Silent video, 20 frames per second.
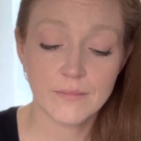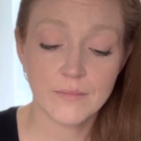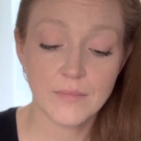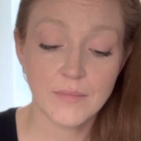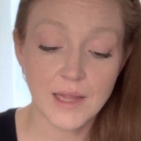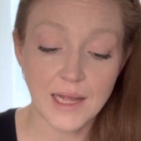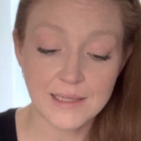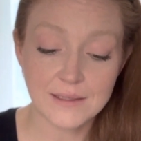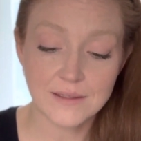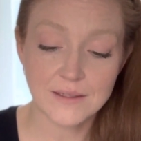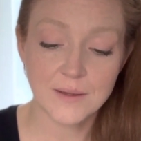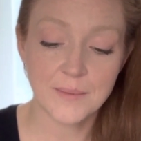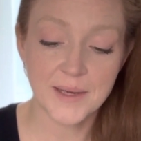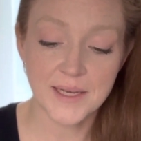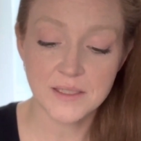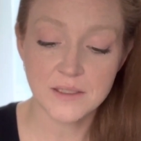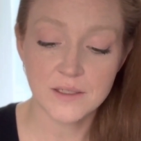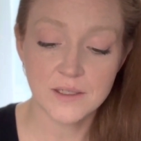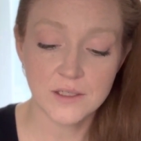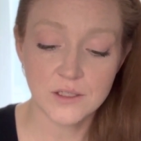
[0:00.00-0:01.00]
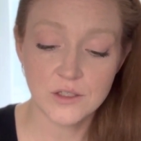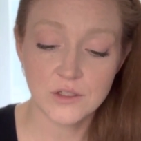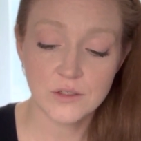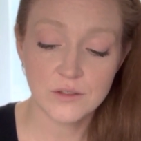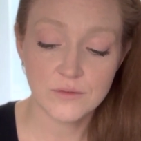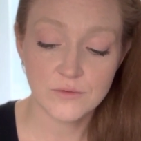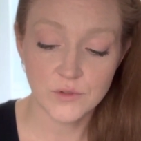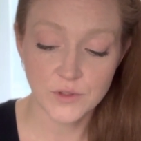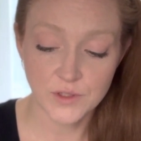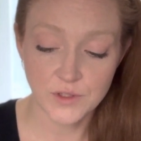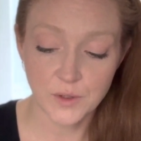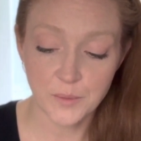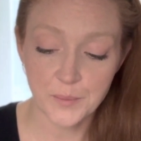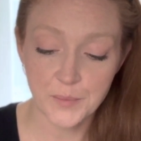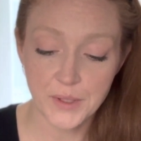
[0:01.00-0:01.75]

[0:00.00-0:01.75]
That's the message for some